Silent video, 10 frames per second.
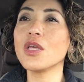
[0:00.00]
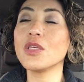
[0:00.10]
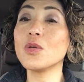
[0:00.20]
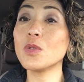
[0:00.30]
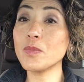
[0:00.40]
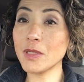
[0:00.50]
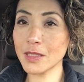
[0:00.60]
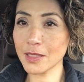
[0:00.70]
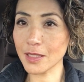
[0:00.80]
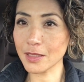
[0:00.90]
you will
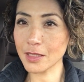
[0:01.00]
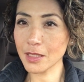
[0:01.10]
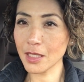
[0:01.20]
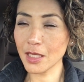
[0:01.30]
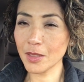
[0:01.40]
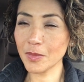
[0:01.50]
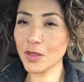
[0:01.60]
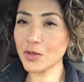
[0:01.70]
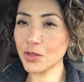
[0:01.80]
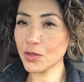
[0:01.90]
miss it
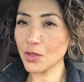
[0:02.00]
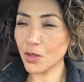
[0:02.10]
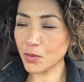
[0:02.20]
because you're not